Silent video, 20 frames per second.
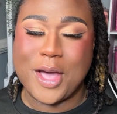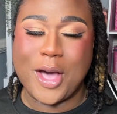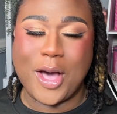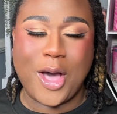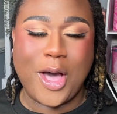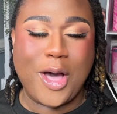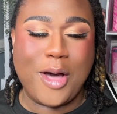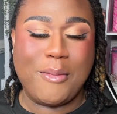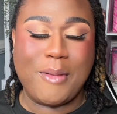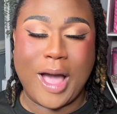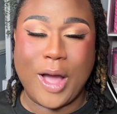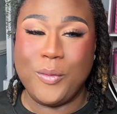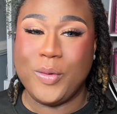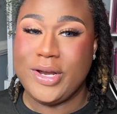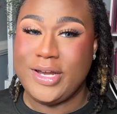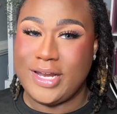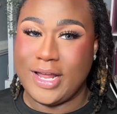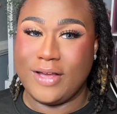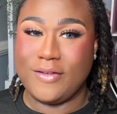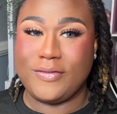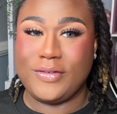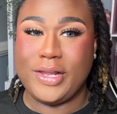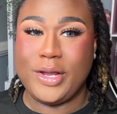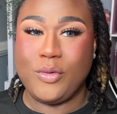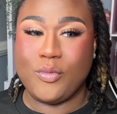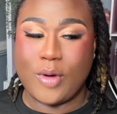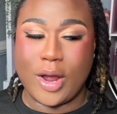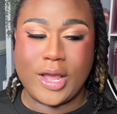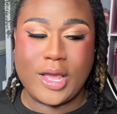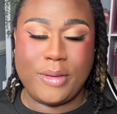I would definitely
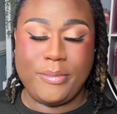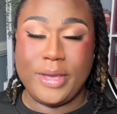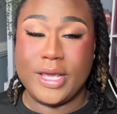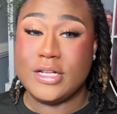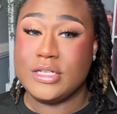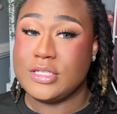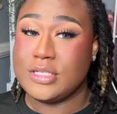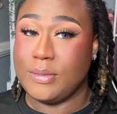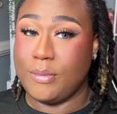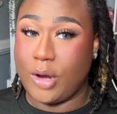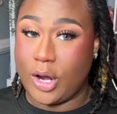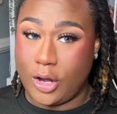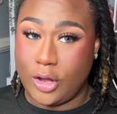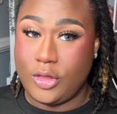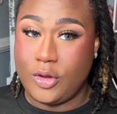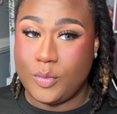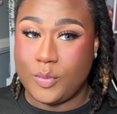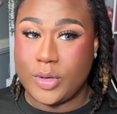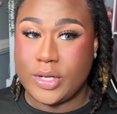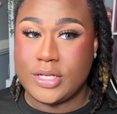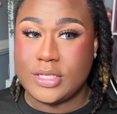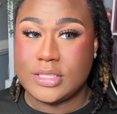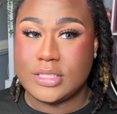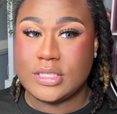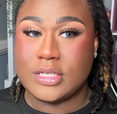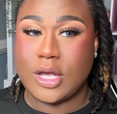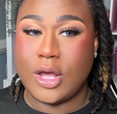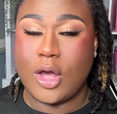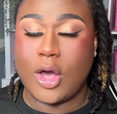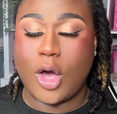recommend some other
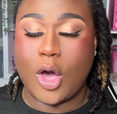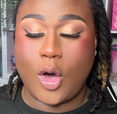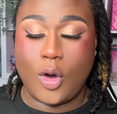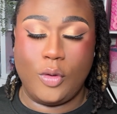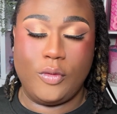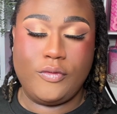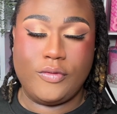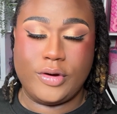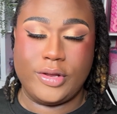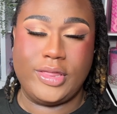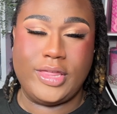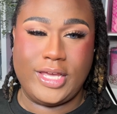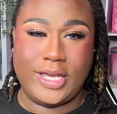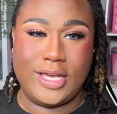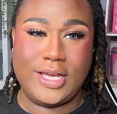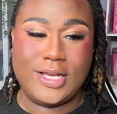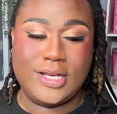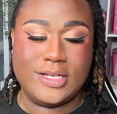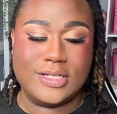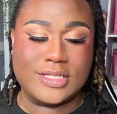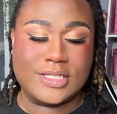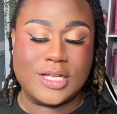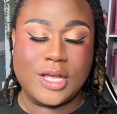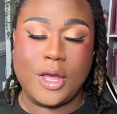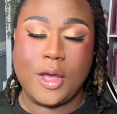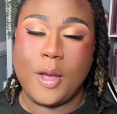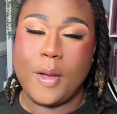ones over these.